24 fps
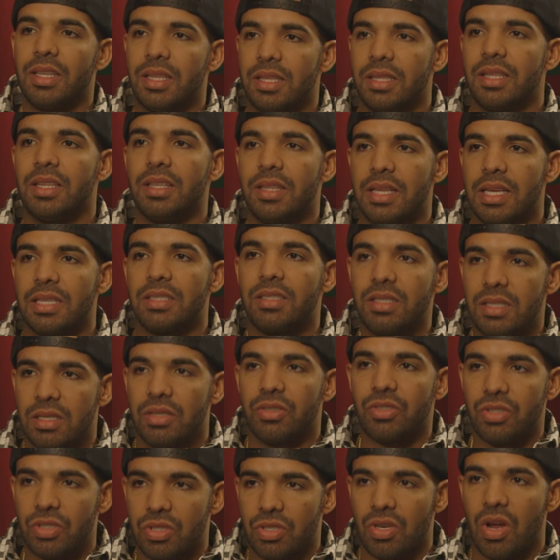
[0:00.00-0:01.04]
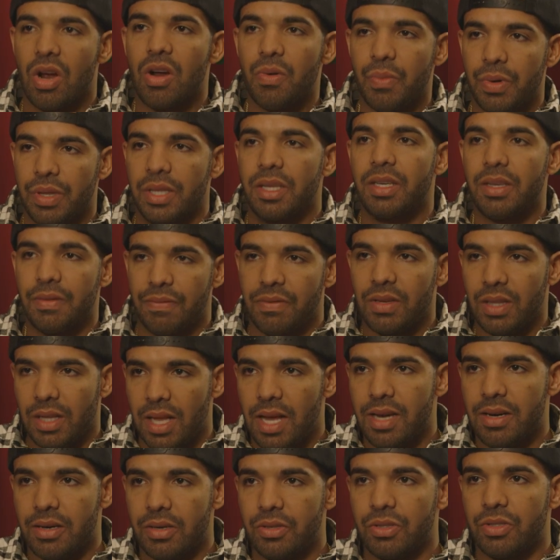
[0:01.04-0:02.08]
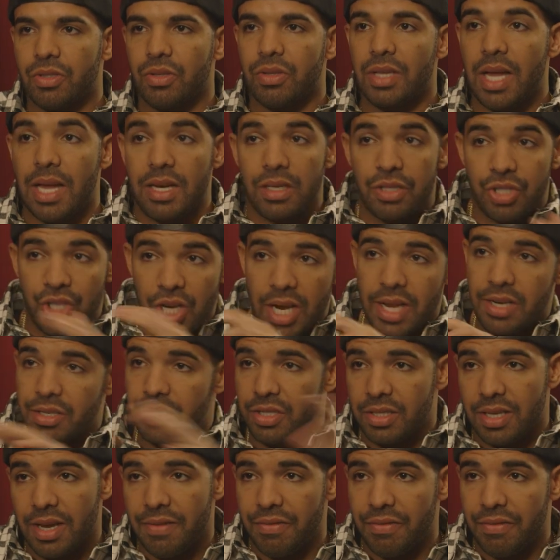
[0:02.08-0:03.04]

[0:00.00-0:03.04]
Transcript: they still start with a different letter, so that changes